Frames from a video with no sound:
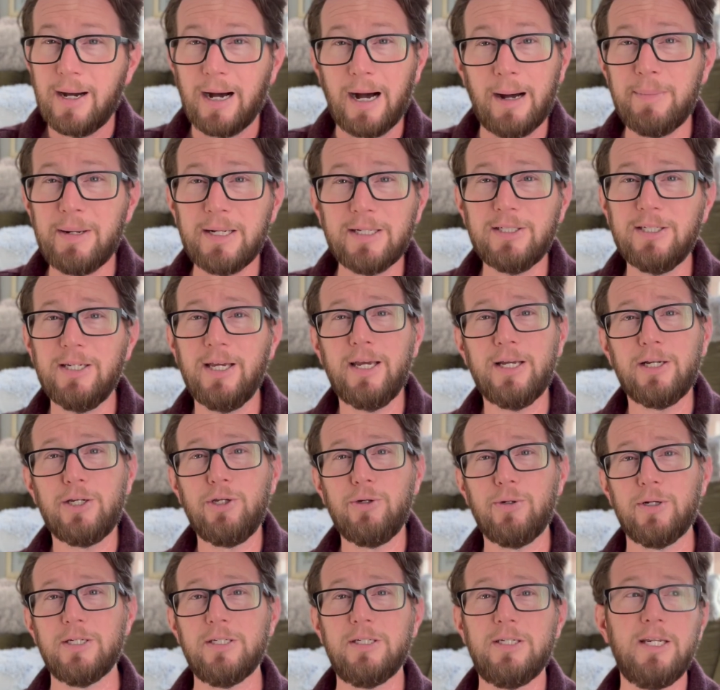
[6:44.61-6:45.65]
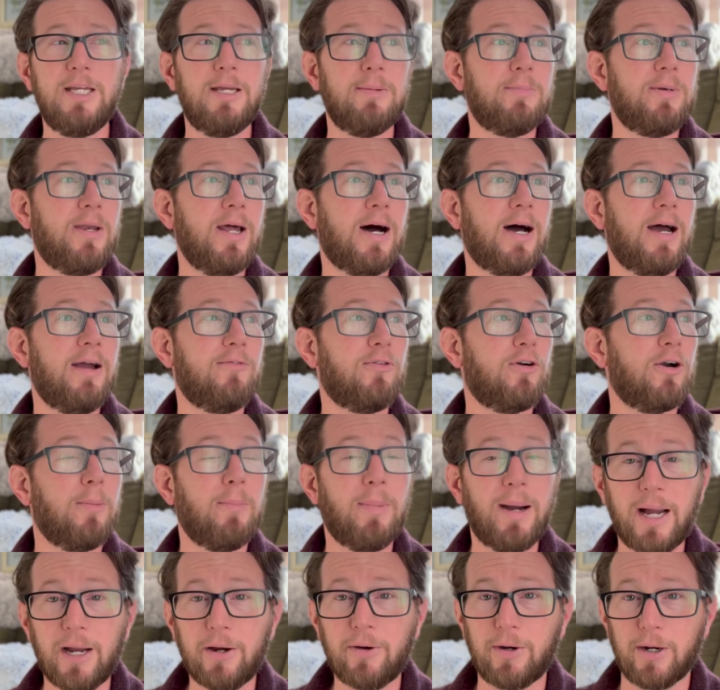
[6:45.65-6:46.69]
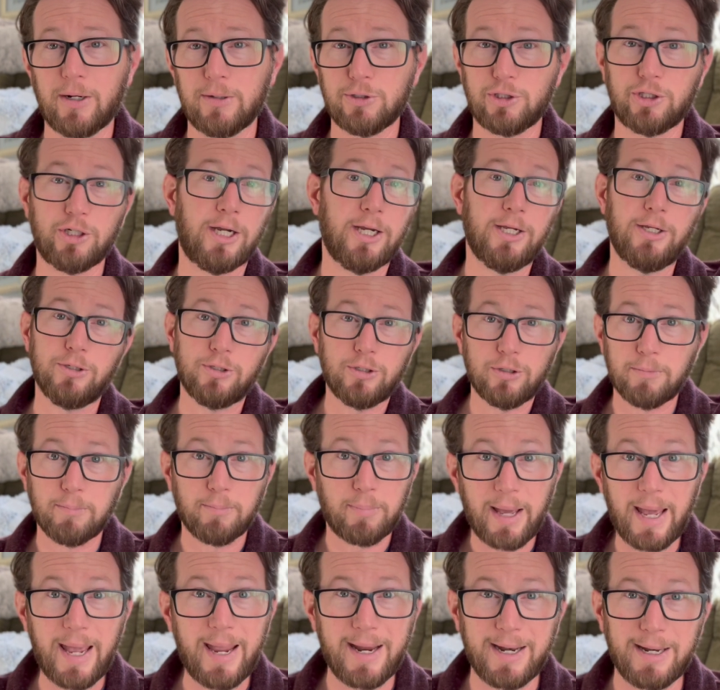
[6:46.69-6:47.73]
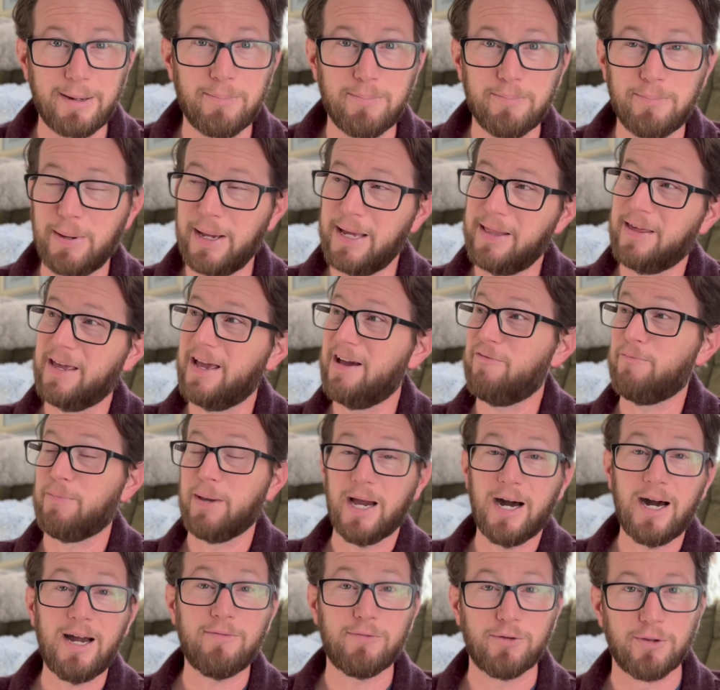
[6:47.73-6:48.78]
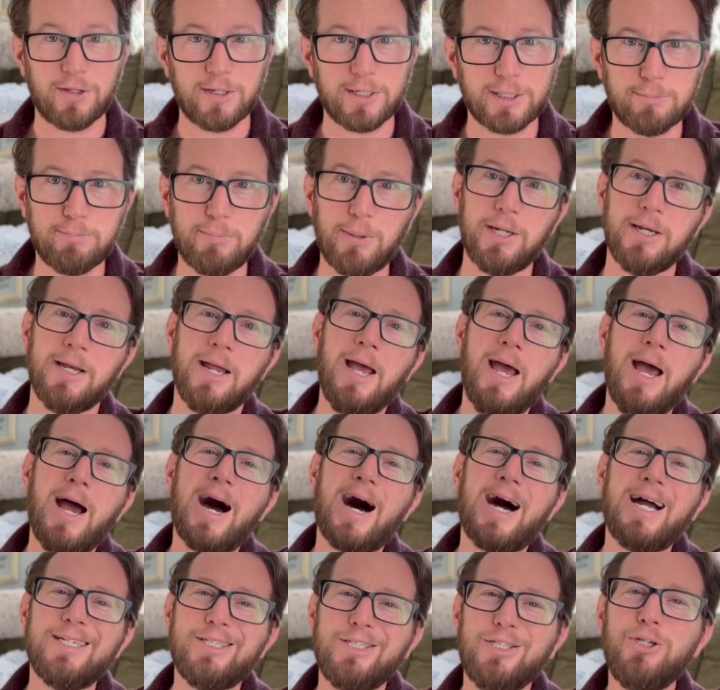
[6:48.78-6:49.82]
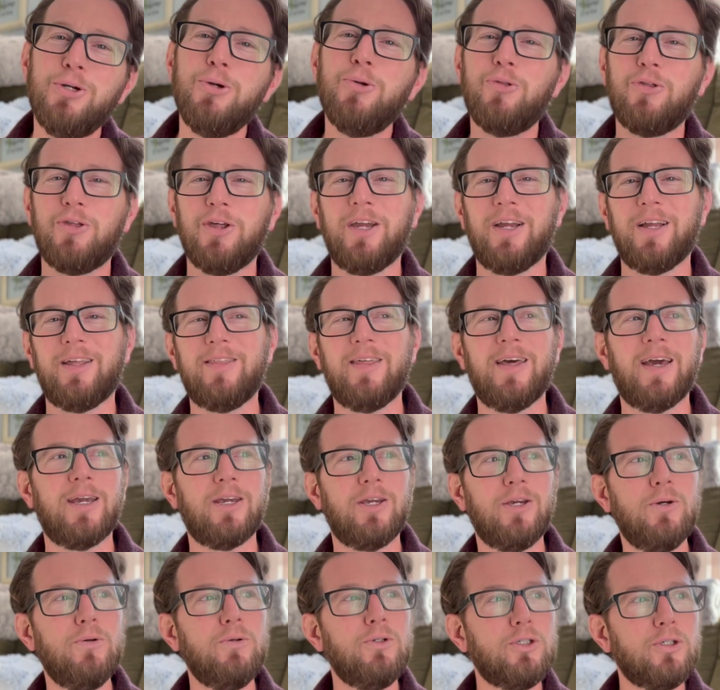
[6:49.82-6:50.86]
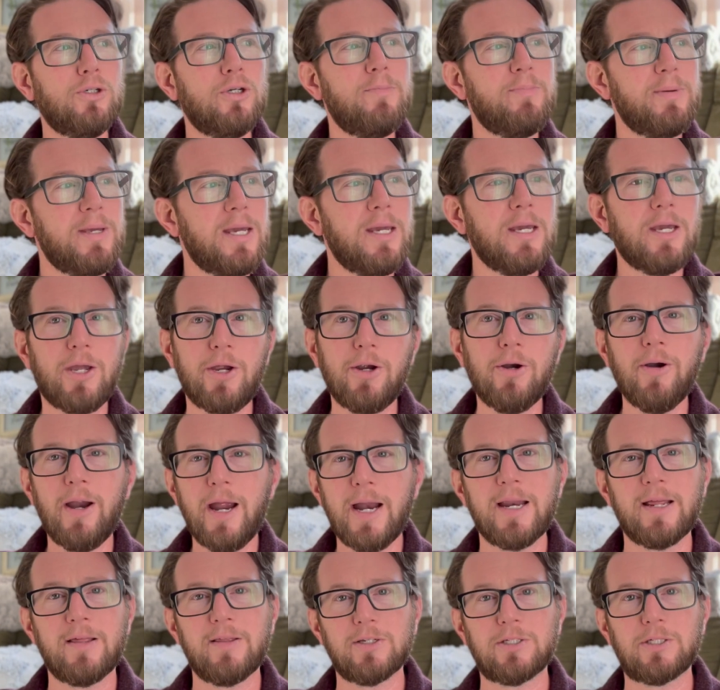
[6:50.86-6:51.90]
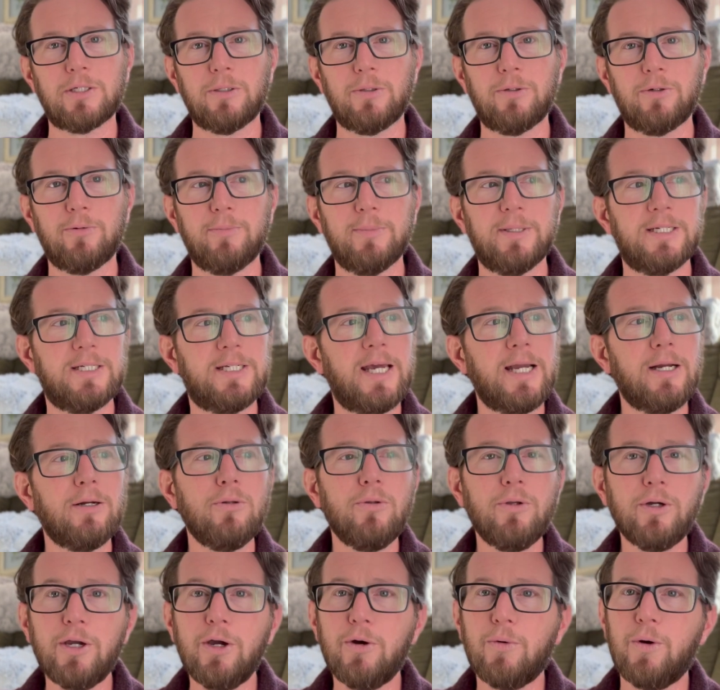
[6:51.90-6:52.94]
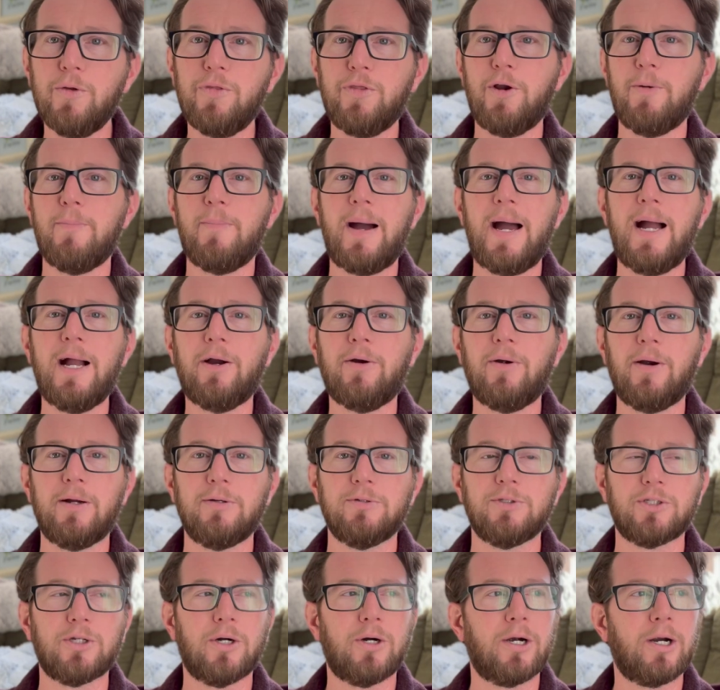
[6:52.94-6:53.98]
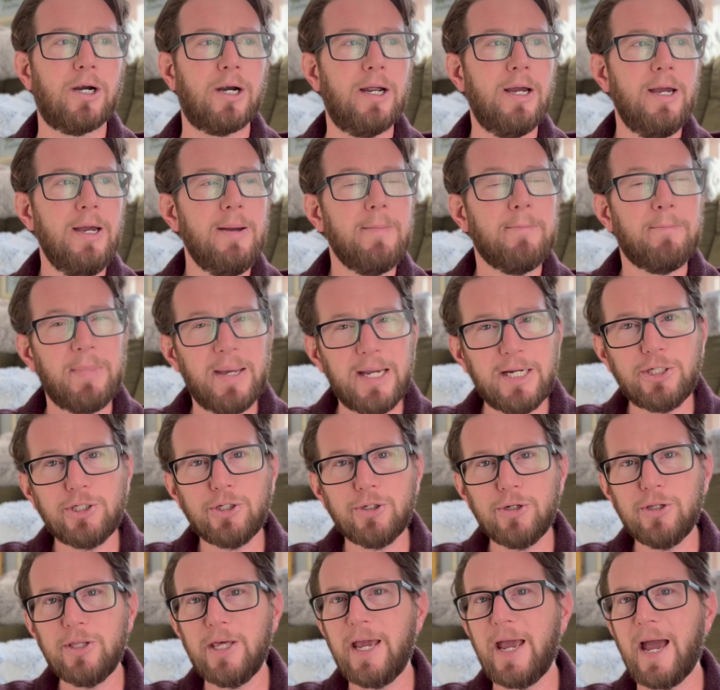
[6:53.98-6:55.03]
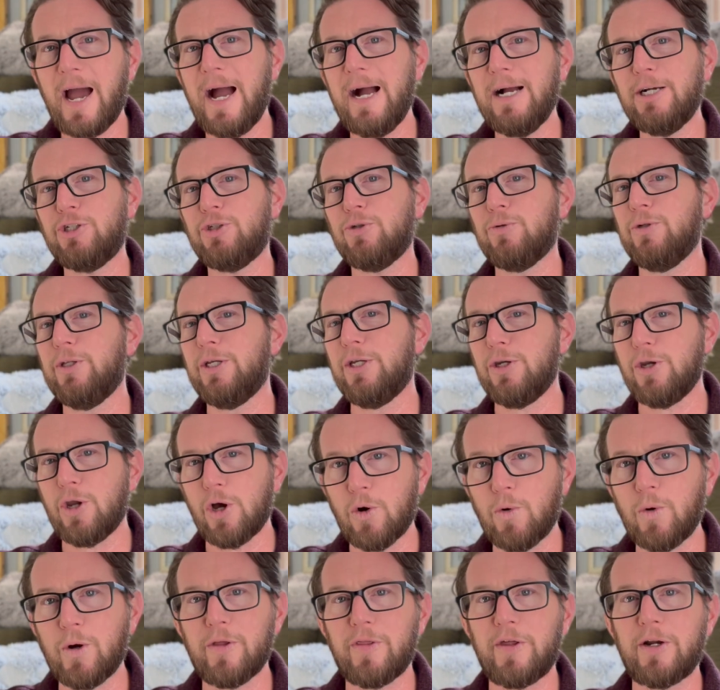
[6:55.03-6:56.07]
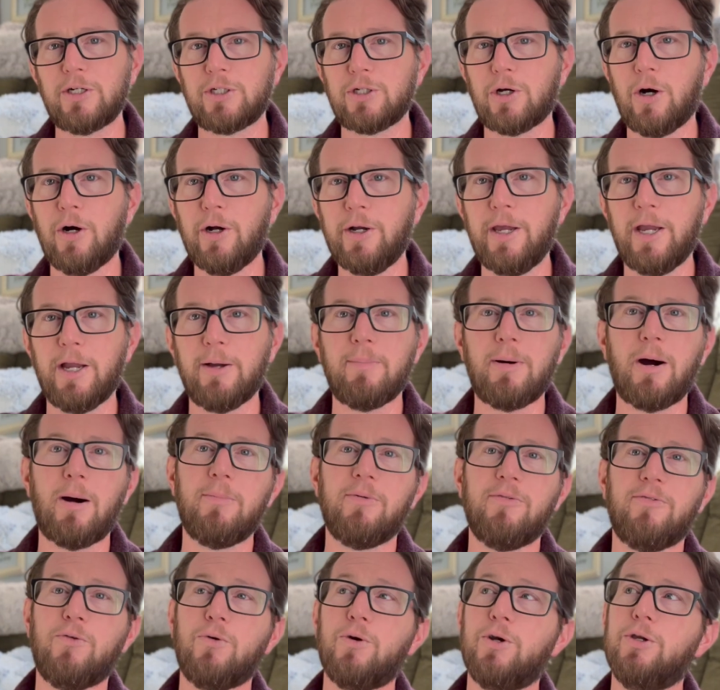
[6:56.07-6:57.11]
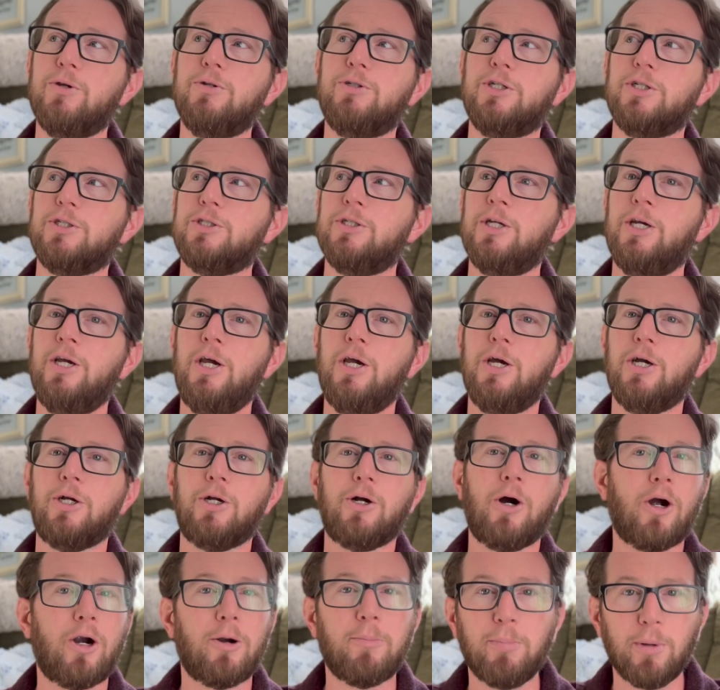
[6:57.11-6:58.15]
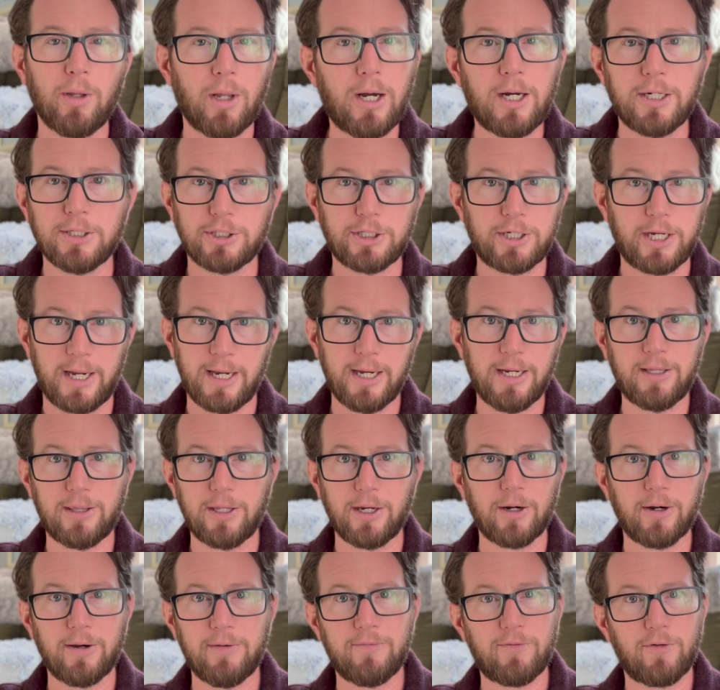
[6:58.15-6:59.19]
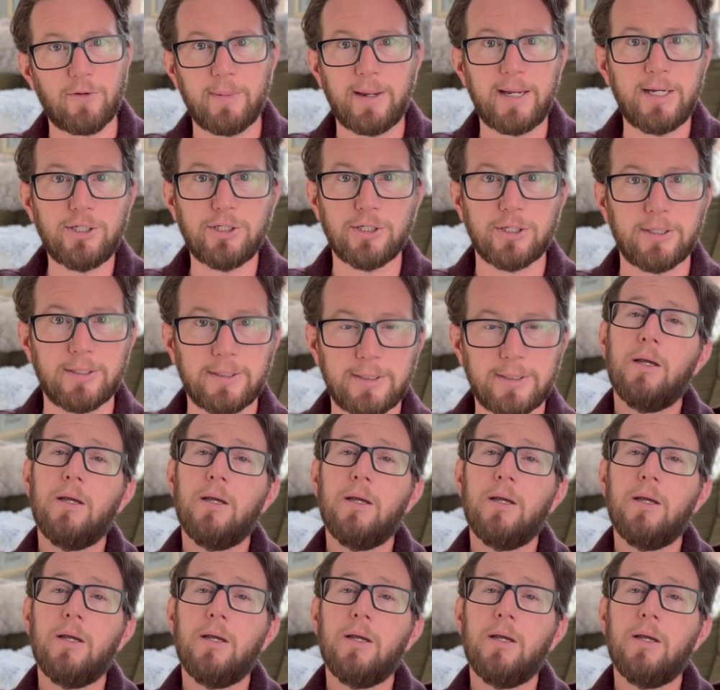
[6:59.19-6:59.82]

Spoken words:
I'm not saying do a deep dive or a background check. You shouldn't pay the FBI for this, but I do think that you should be curating this a little bit. Take a look at what their backgrounds are. Make sure they actually know what they're talking about before you just carte blanche take their information.